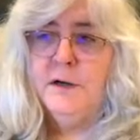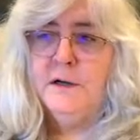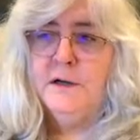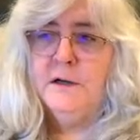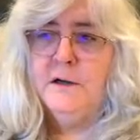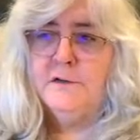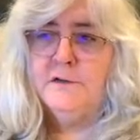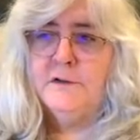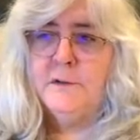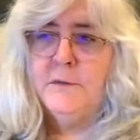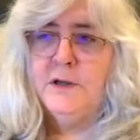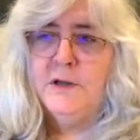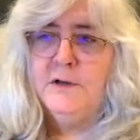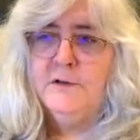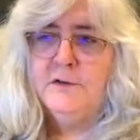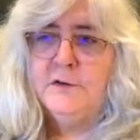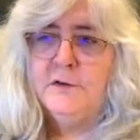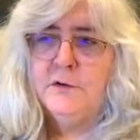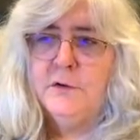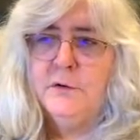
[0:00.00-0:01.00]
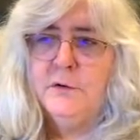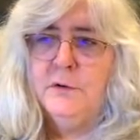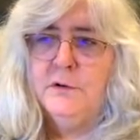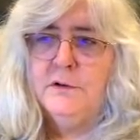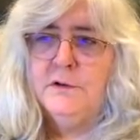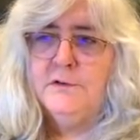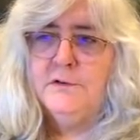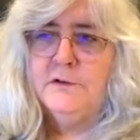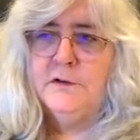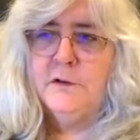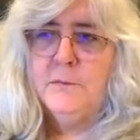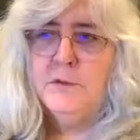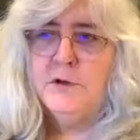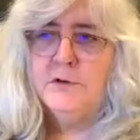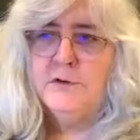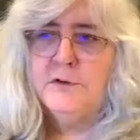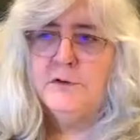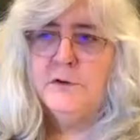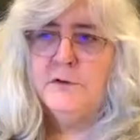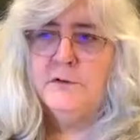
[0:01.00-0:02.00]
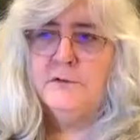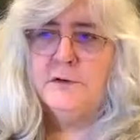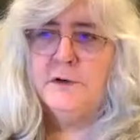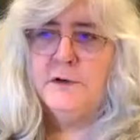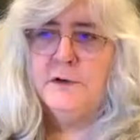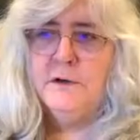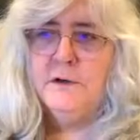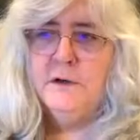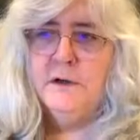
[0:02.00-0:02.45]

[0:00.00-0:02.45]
because some of these are gold and some are silver.